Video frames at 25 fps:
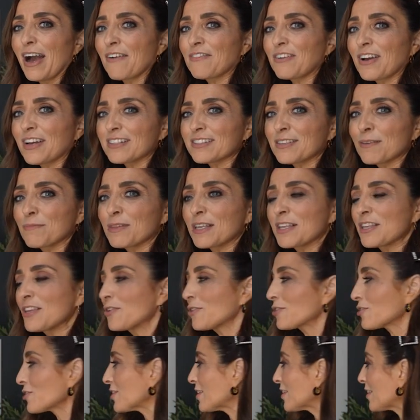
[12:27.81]
I've got something
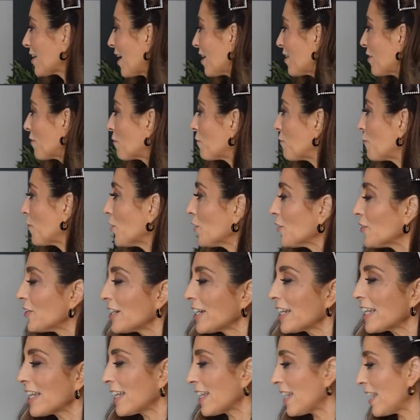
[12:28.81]
usually kind of
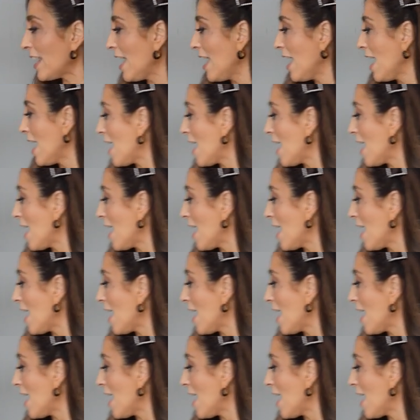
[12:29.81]
furry,